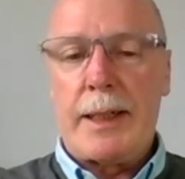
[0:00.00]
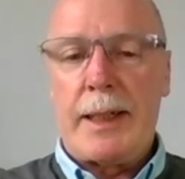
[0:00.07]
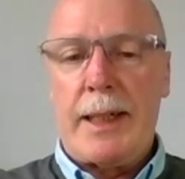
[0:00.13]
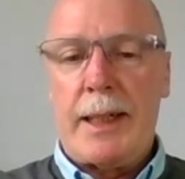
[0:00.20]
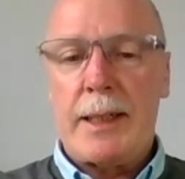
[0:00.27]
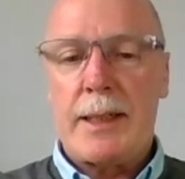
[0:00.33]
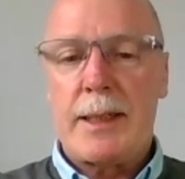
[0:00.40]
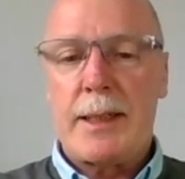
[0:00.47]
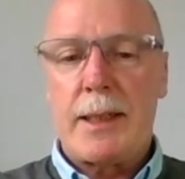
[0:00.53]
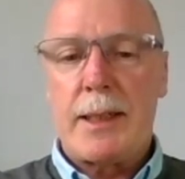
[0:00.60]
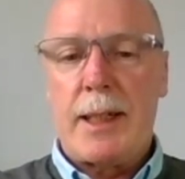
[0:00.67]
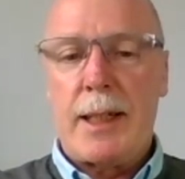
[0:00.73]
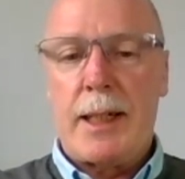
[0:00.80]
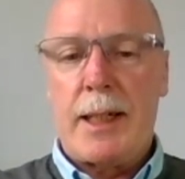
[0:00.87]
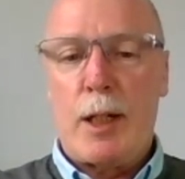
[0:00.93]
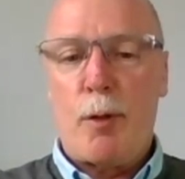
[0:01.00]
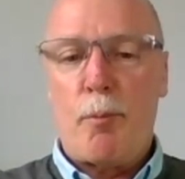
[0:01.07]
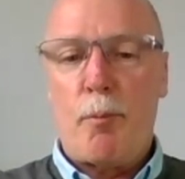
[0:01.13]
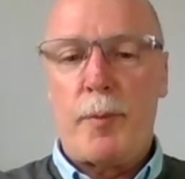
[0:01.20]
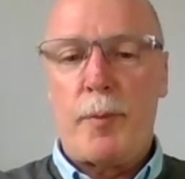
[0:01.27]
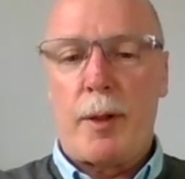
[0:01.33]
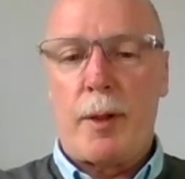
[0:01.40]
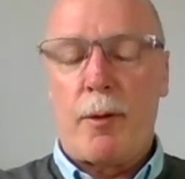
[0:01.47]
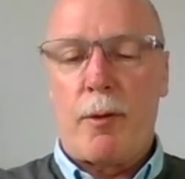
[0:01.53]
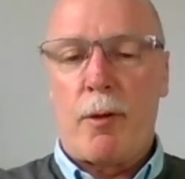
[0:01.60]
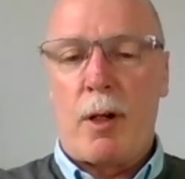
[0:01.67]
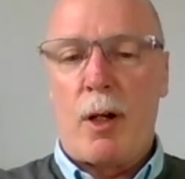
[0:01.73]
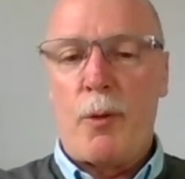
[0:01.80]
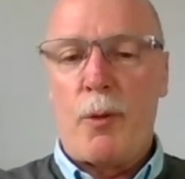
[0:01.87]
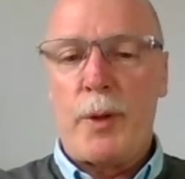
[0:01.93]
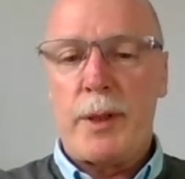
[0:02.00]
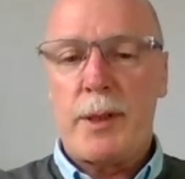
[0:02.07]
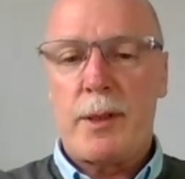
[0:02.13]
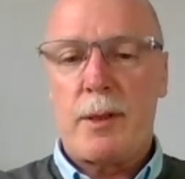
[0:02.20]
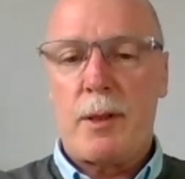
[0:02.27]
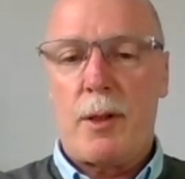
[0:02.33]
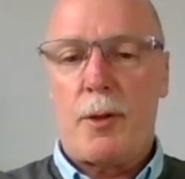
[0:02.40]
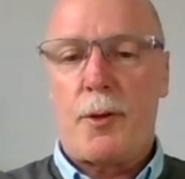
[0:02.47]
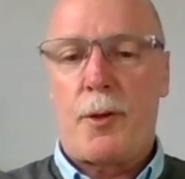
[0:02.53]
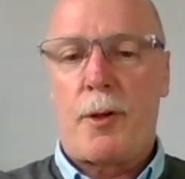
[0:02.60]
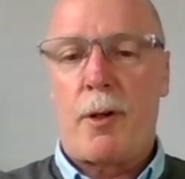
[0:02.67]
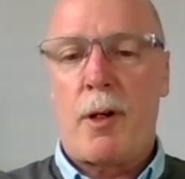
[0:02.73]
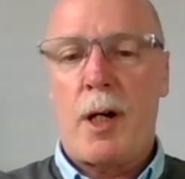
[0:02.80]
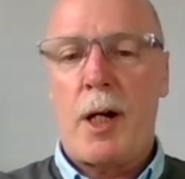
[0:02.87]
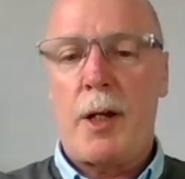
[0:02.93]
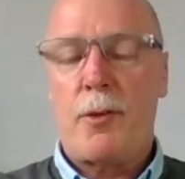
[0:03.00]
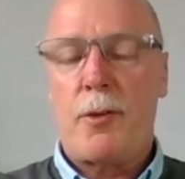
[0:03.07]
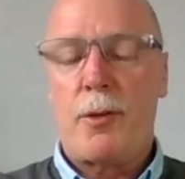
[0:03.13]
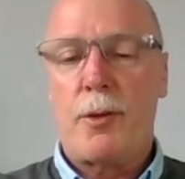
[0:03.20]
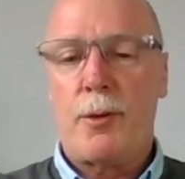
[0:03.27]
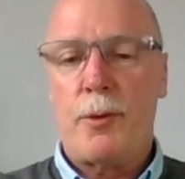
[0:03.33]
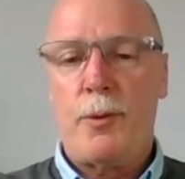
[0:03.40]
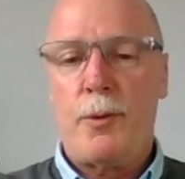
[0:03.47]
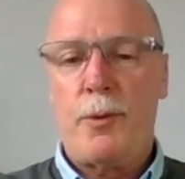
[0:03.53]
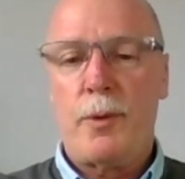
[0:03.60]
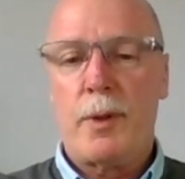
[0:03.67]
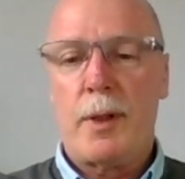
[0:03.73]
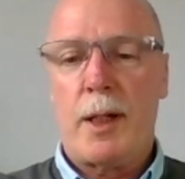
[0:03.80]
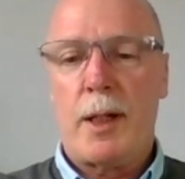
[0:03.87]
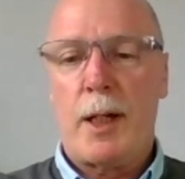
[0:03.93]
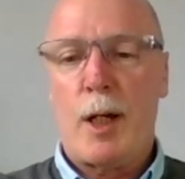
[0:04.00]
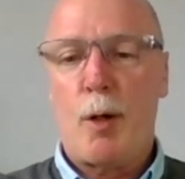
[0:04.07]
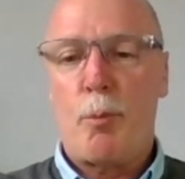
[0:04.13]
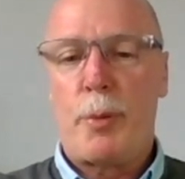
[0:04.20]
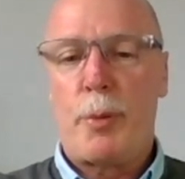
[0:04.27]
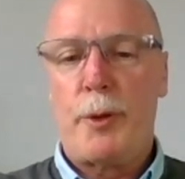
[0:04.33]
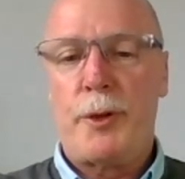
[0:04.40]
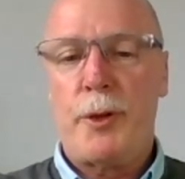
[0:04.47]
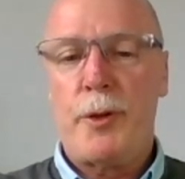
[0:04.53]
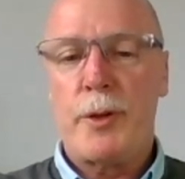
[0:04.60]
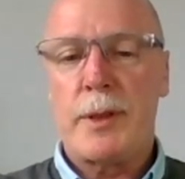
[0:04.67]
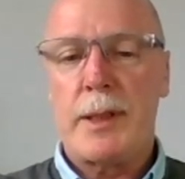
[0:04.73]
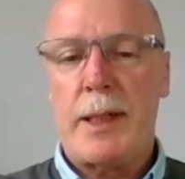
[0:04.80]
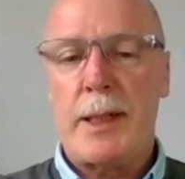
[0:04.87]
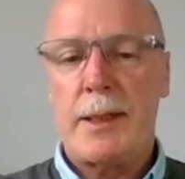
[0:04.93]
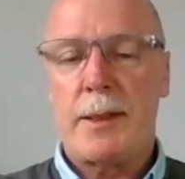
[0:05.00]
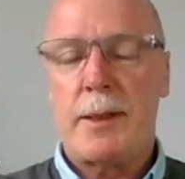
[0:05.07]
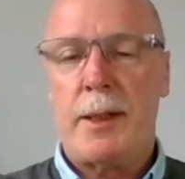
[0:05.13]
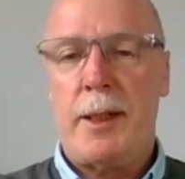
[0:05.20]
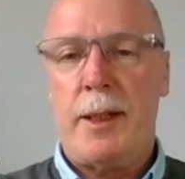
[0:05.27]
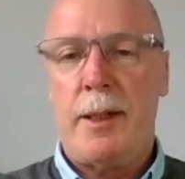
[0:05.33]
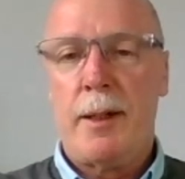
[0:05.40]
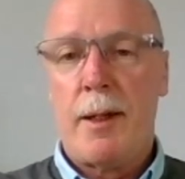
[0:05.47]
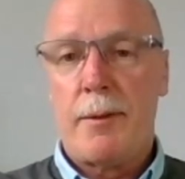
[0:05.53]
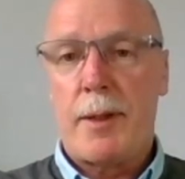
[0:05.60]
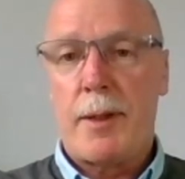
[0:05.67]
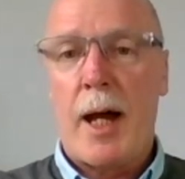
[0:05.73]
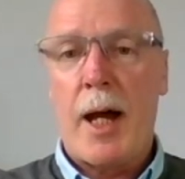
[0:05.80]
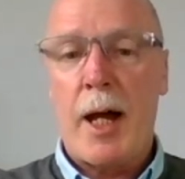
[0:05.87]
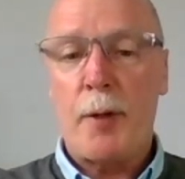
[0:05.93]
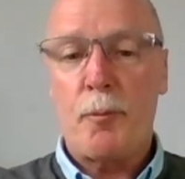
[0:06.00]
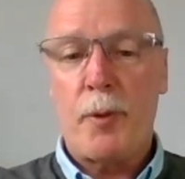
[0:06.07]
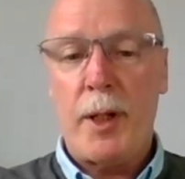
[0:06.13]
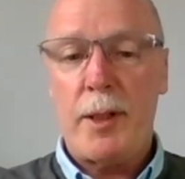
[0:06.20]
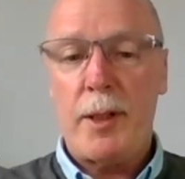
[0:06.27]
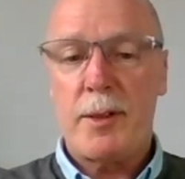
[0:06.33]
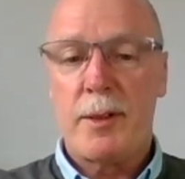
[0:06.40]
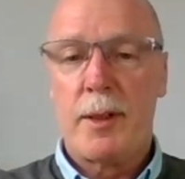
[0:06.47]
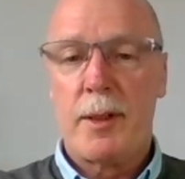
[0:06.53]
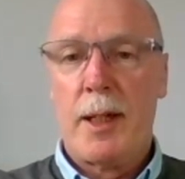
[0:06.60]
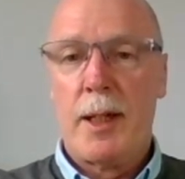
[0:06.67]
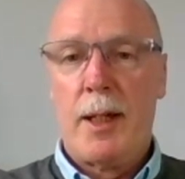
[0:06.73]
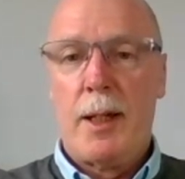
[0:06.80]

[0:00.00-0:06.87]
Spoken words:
guess, that growers try to produce is the hard wheats.